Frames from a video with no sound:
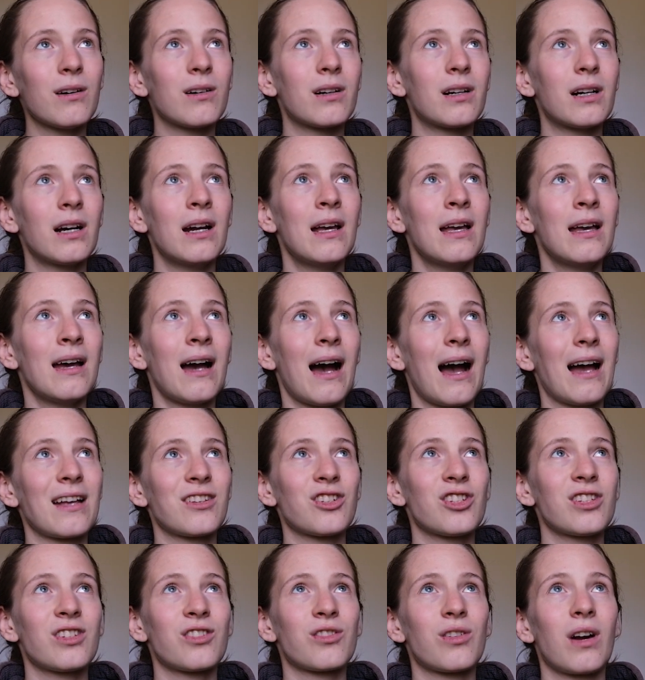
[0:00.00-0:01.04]
or I
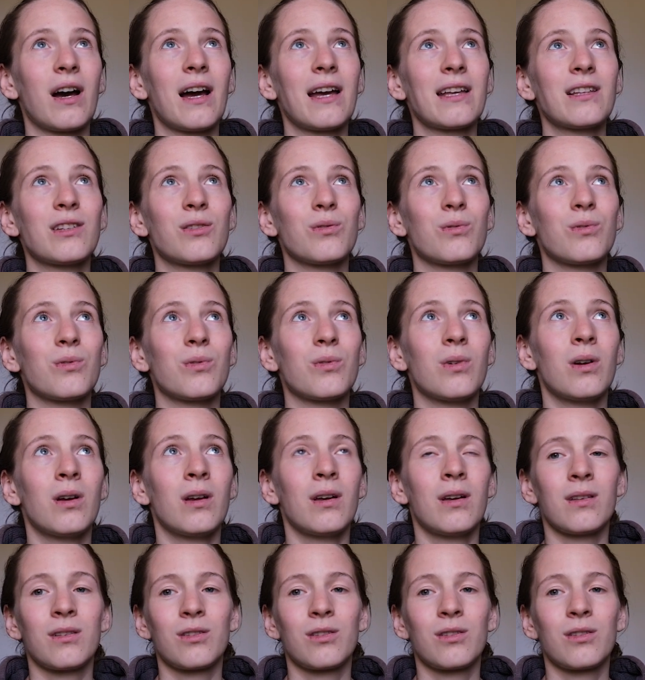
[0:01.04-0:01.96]
just try to